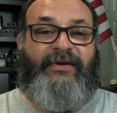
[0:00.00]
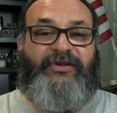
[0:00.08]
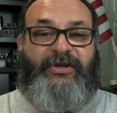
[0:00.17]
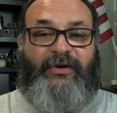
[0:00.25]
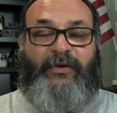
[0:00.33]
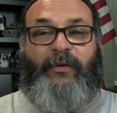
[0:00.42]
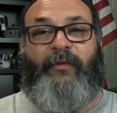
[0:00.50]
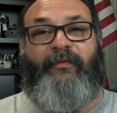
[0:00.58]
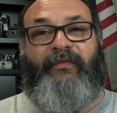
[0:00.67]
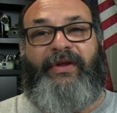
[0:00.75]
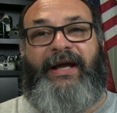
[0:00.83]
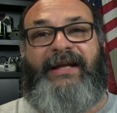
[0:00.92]
So,
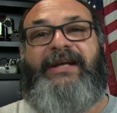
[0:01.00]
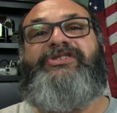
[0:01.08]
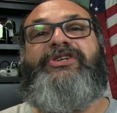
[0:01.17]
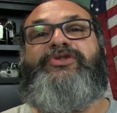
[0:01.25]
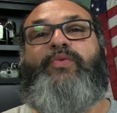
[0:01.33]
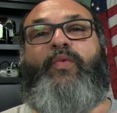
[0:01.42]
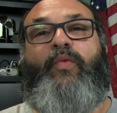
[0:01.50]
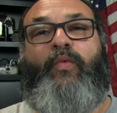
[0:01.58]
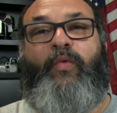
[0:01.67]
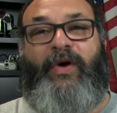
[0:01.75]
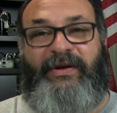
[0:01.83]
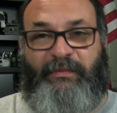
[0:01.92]
and that's just
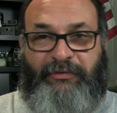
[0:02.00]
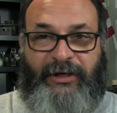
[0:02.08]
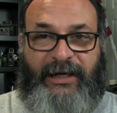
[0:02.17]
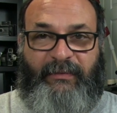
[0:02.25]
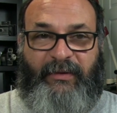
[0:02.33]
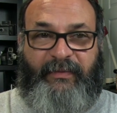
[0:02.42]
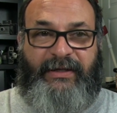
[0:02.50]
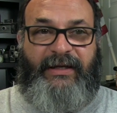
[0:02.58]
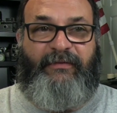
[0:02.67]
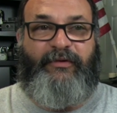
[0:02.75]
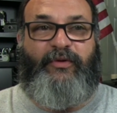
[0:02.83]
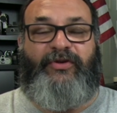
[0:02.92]
one problem. And
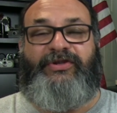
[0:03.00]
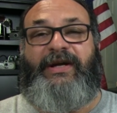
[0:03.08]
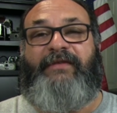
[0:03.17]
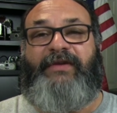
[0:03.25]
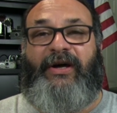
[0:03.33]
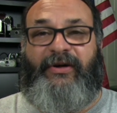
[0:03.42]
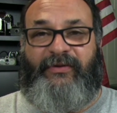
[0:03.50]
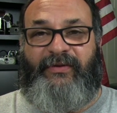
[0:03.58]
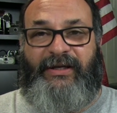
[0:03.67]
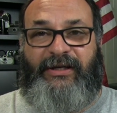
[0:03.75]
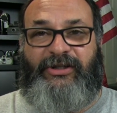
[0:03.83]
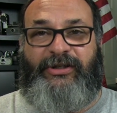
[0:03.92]
then of course you have other
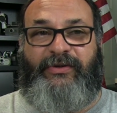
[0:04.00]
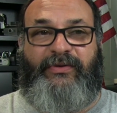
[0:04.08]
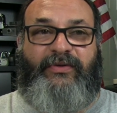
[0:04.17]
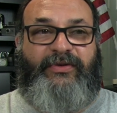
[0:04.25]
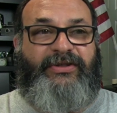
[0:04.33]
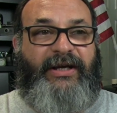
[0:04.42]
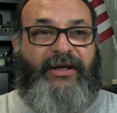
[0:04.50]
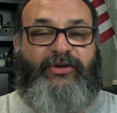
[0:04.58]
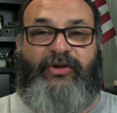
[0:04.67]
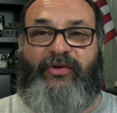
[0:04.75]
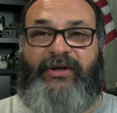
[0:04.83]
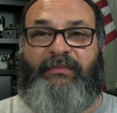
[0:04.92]
issues like
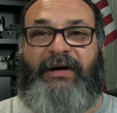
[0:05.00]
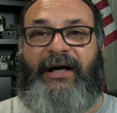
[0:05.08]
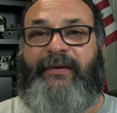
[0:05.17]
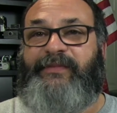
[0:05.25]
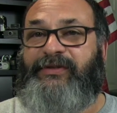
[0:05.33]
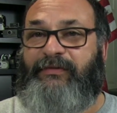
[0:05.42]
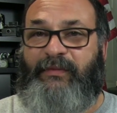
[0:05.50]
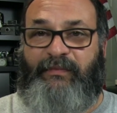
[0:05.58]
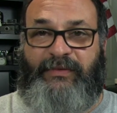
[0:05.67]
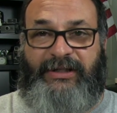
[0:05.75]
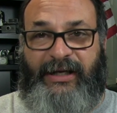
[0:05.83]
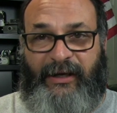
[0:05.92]
dirty bombs
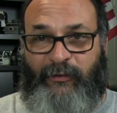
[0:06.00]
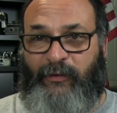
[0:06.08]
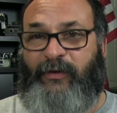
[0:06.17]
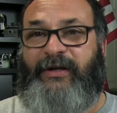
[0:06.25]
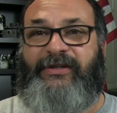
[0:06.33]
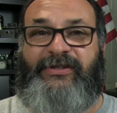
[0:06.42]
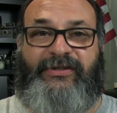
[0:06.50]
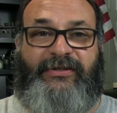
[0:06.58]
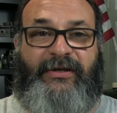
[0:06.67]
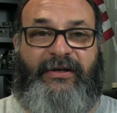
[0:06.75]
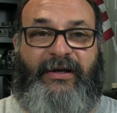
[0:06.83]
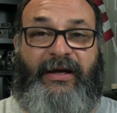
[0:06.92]
from terrorists
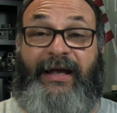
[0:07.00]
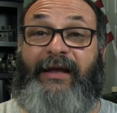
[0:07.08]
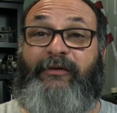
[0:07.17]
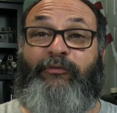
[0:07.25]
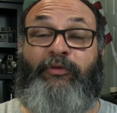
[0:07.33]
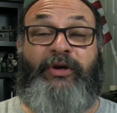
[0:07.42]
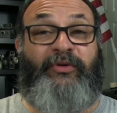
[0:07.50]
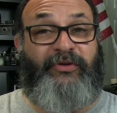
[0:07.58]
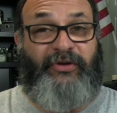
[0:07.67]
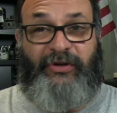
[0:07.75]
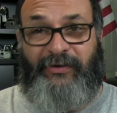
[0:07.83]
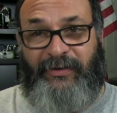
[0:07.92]
and real
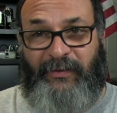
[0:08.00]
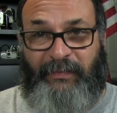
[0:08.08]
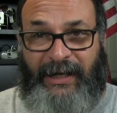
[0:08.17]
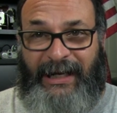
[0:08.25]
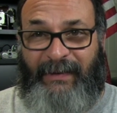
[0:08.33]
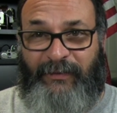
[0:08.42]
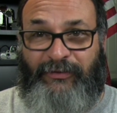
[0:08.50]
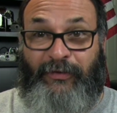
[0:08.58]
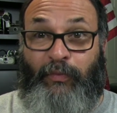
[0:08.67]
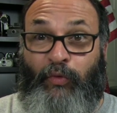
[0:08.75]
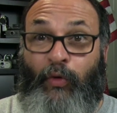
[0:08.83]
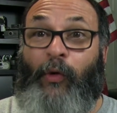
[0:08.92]
nuclear bombs
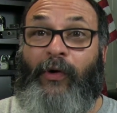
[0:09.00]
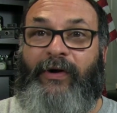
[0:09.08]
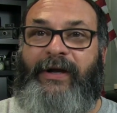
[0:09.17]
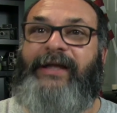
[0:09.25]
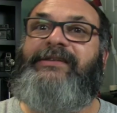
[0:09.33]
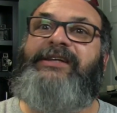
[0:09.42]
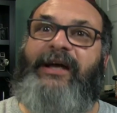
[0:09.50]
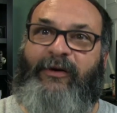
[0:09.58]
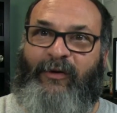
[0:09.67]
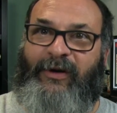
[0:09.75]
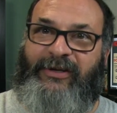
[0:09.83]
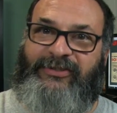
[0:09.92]
from war and
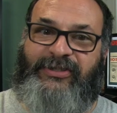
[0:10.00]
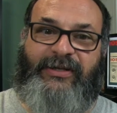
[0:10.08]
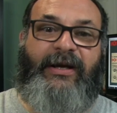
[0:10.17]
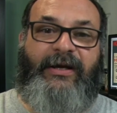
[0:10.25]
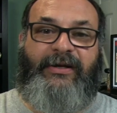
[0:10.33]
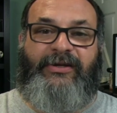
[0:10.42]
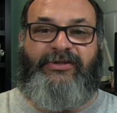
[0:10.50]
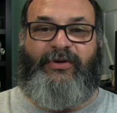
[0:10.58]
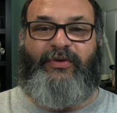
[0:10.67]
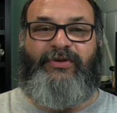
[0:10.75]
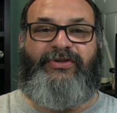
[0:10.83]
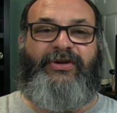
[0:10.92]
terrorists.
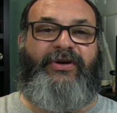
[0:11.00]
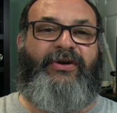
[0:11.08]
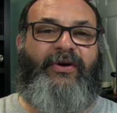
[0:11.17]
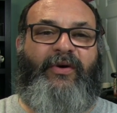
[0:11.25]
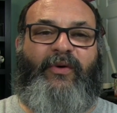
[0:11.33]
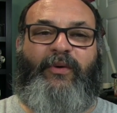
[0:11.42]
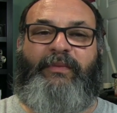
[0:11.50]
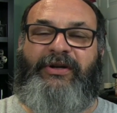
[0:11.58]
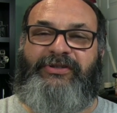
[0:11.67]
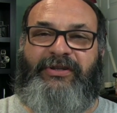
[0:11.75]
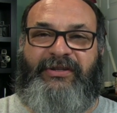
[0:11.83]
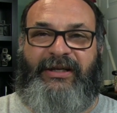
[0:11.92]
So there's a whole
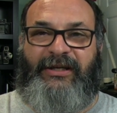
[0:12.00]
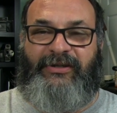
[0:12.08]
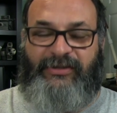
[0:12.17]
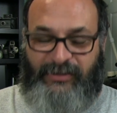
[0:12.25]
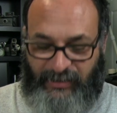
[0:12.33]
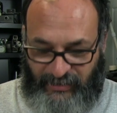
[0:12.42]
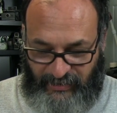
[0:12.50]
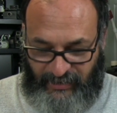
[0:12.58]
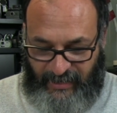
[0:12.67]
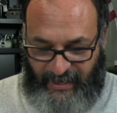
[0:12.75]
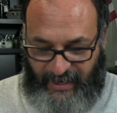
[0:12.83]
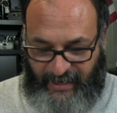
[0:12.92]
bunch of things,
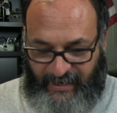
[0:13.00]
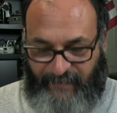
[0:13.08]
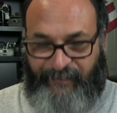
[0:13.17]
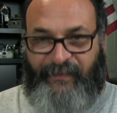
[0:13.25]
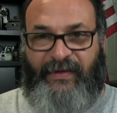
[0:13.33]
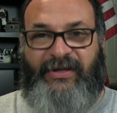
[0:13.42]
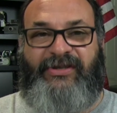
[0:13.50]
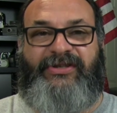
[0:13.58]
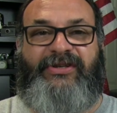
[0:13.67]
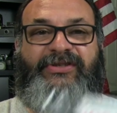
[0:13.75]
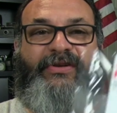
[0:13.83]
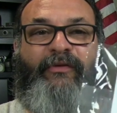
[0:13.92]
and this
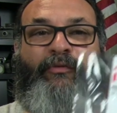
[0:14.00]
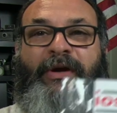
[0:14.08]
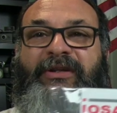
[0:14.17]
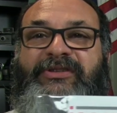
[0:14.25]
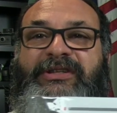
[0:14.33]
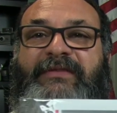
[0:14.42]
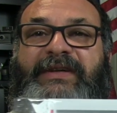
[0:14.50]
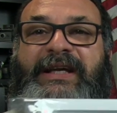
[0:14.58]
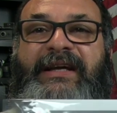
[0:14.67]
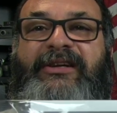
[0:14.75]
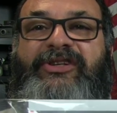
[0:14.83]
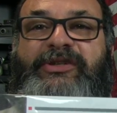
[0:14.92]
is relatively
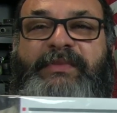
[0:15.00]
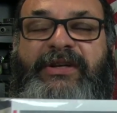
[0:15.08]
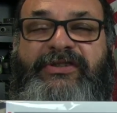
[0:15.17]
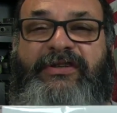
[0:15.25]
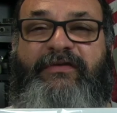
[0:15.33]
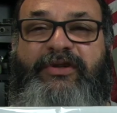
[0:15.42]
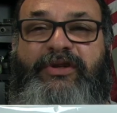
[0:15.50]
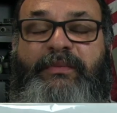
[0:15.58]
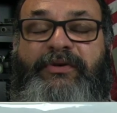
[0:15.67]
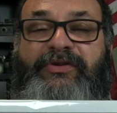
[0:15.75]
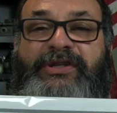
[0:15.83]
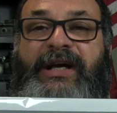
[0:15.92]
inexpensive to
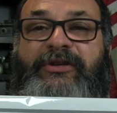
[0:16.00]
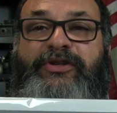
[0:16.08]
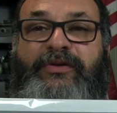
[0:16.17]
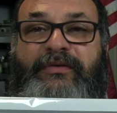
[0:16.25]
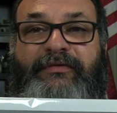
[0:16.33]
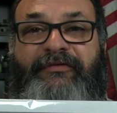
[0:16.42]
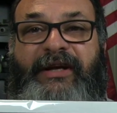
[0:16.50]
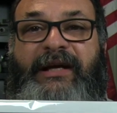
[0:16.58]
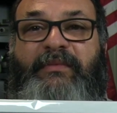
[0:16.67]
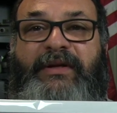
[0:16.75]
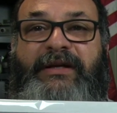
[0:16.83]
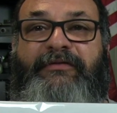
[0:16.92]
protect your
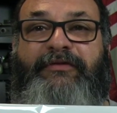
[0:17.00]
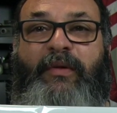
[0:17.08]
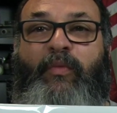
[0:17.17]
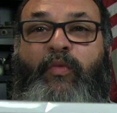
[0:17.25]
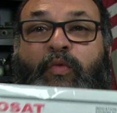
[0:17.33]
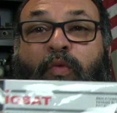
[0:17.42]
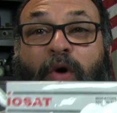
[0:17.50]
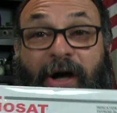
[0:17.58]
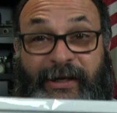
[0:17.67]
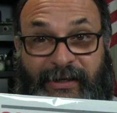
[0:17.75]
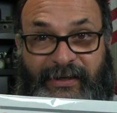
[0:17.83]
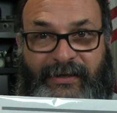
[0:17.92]
family from
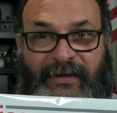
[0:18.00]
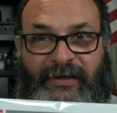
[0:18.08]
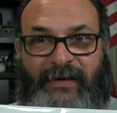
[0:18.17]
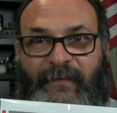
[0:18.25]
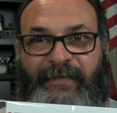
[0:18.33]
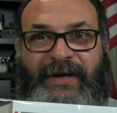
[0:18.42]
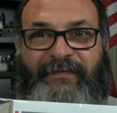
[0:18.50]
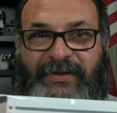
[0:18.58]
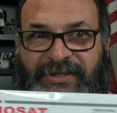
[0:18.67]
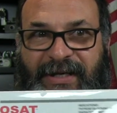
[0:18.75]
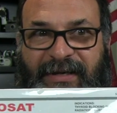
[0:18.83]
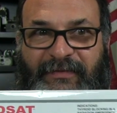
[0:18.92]
one of the
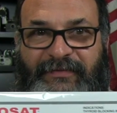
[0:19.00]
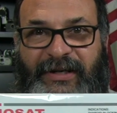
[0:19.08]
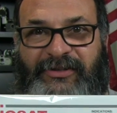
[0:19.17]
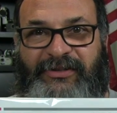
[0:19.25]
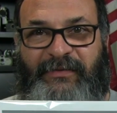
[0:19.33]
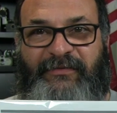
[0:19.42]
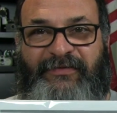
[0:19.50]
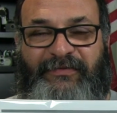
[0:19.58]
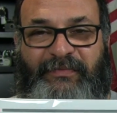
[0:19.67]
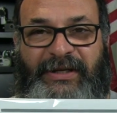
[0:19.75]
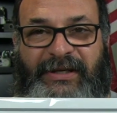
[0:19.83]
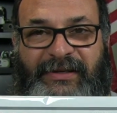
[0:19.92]
side effects of
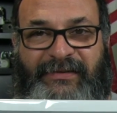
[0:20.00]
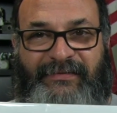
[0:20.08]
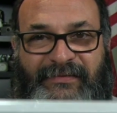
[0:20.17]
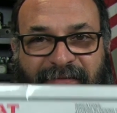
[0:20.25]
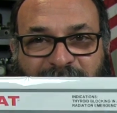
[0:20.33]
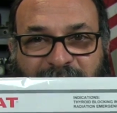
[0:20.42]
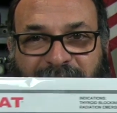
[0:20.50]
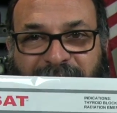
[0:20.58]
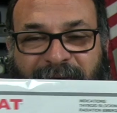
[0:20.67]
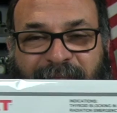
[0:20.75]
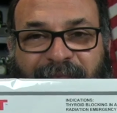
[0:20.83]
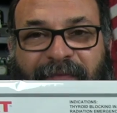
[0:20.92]
being
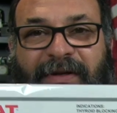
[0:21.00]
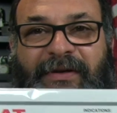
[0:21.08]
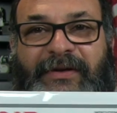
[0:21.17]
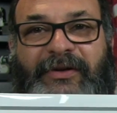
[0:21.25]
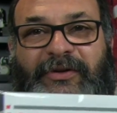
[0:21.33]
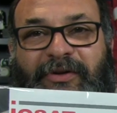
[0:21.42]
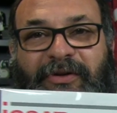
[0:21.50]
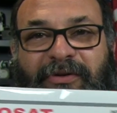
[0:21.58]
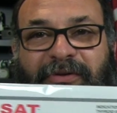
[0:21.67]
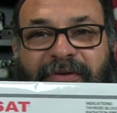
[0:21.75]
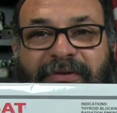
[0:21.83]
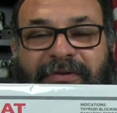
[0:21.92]

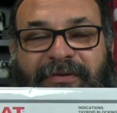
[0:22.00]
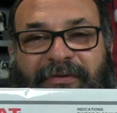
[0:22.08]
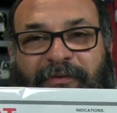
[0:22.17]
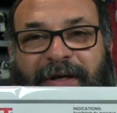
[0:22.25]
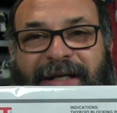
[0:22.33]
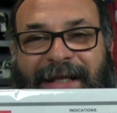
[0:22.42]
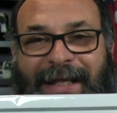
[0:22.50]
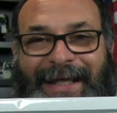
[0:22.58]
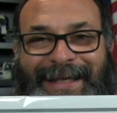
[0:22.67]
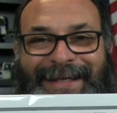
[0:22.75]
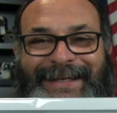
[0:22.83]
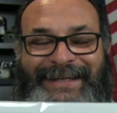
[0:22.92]
nuclear
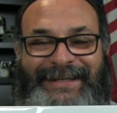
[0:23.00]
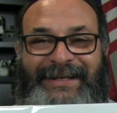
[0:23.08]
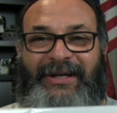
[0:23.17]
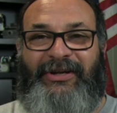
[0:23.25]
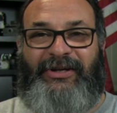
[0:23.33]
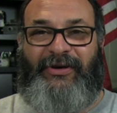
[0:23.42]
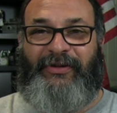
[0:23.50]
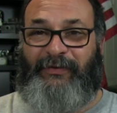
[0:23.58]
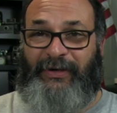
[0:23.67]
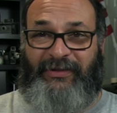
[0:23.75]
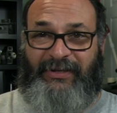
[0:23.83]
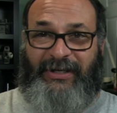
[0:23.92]
radiated. You know, there
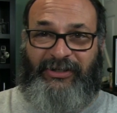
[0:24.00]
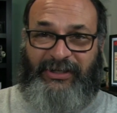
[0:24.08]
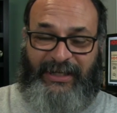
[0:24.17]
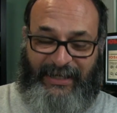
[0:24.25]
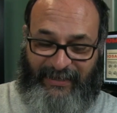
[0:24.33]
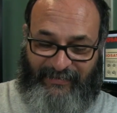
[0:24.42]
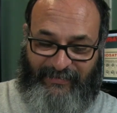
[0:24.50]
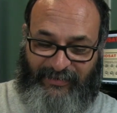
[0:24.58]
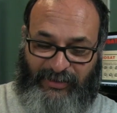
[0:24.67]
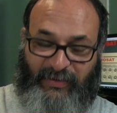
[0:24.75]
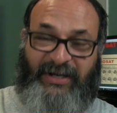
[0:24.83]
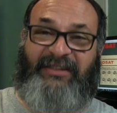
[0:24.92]
are other things you
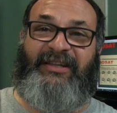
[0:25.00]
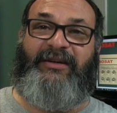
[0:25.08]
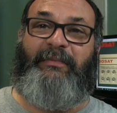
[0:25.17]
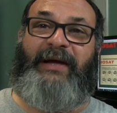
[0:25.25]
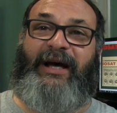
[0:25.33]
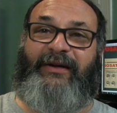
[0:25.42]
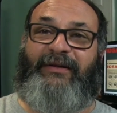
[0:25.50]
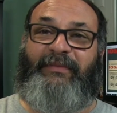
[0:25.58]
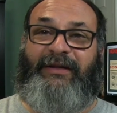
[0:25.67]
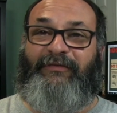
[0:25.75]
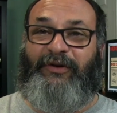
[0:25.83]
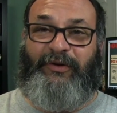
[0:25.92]
can't do anything about it. I
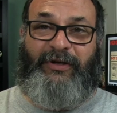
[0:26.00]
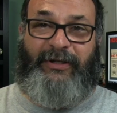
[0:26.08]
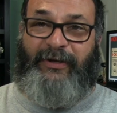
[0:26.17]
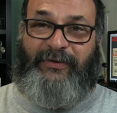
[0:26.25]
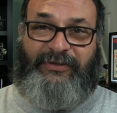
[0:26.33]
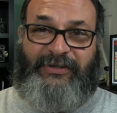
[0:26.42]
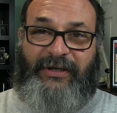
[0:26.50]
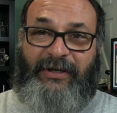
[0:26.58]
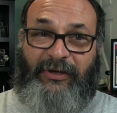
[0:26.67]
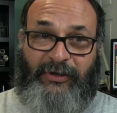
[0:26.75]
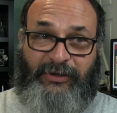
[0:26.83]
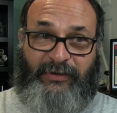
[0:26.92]
mean, if you're close
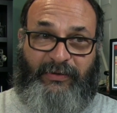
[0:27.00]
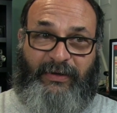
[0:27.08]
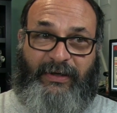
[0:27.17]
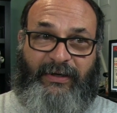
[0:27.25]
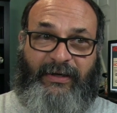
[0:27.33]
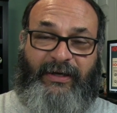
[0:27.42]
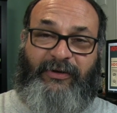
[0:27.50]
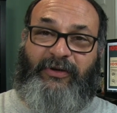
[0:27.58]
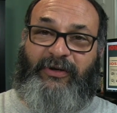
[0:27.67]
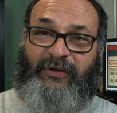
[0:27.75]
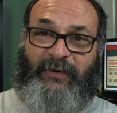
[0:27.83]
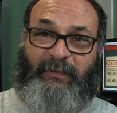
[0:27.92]
to a
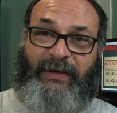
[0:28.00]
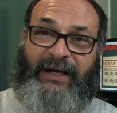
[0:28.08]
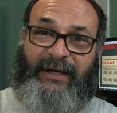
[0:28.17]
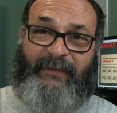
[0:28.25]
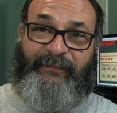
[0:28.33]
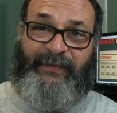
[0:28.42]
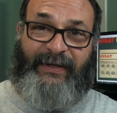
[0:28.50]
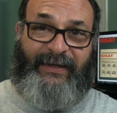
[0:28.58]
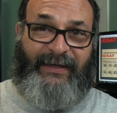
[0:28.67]
nuclear bomb,